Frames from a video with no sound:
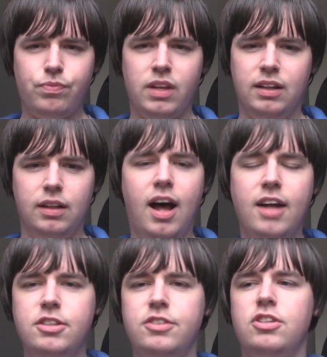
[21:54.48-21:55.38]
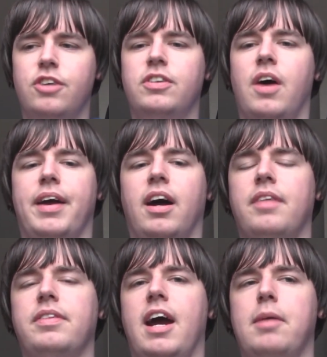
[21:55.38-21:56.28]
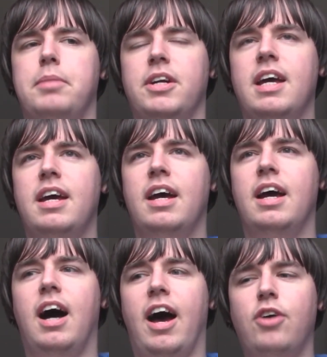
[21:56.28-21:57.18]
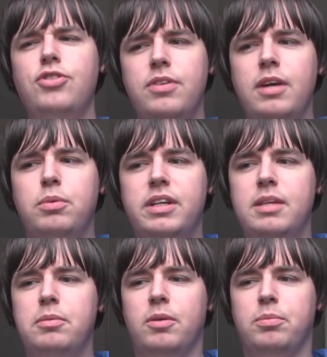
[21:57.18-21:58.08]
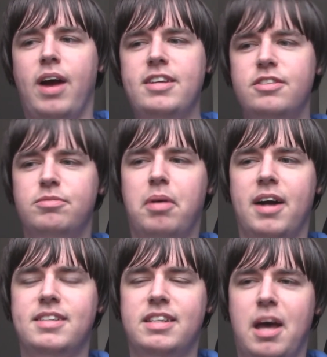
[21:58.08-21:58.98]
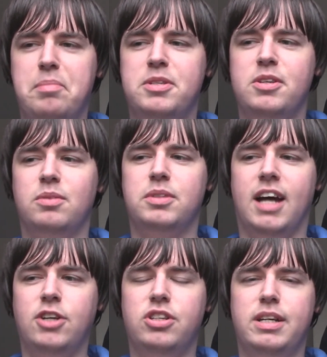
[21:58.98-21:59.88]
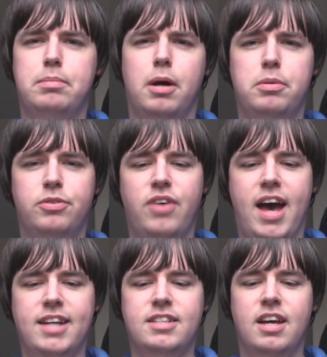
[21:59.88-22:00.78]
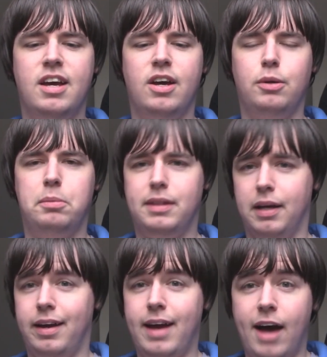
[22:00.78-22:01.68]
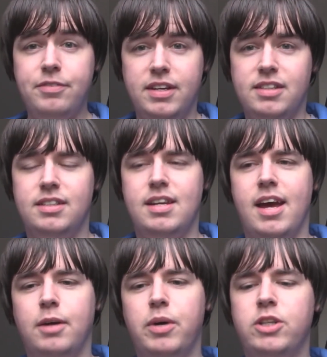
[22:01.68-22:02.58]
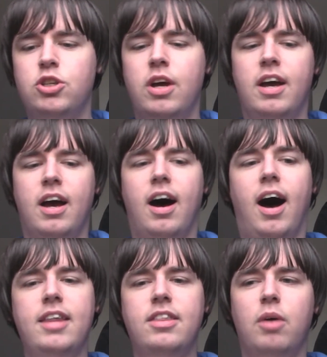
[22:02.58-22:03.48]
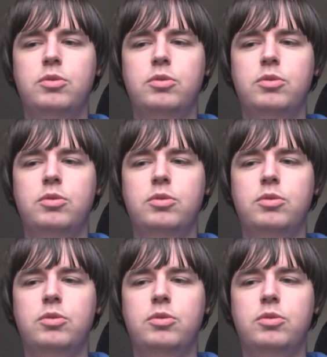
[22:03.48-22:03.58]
Lots of stuff going on there, but I also think one of the more impressive parts of the episode was actually Boba Fett with the gaffi stick, which I thought was